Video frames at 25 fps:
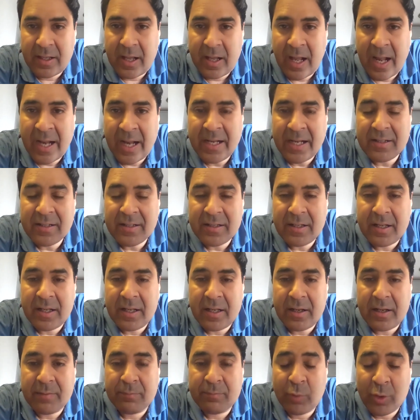And
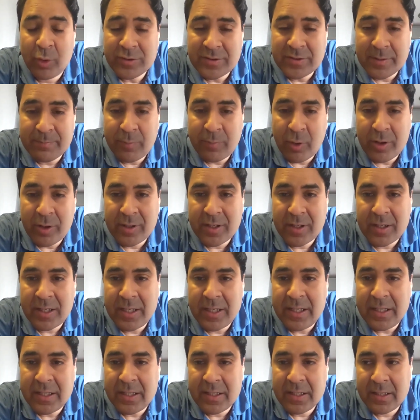most
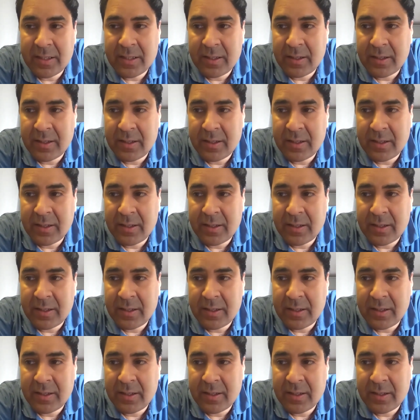importantly,